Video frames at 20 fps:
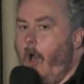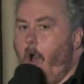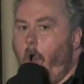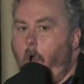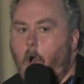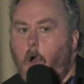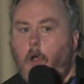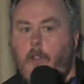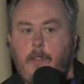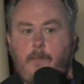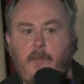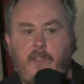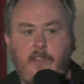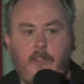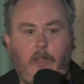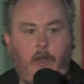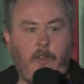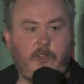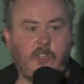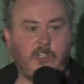All the
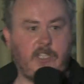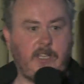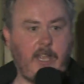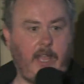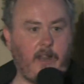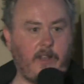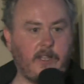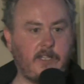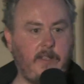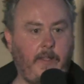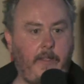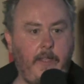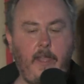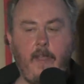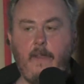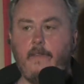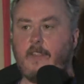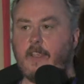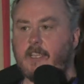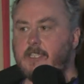mythologies tell us.
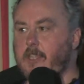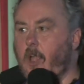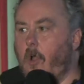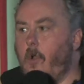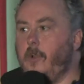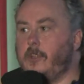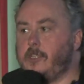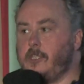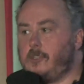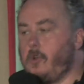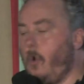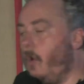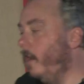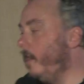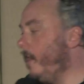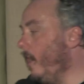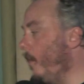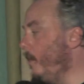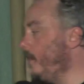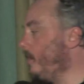The
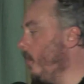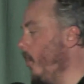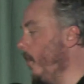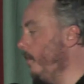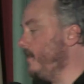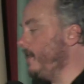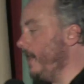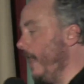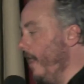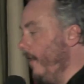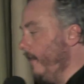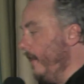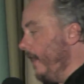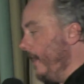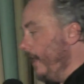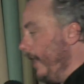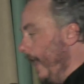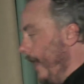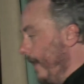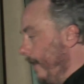story always comes down in
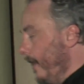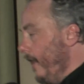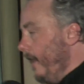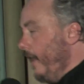the end.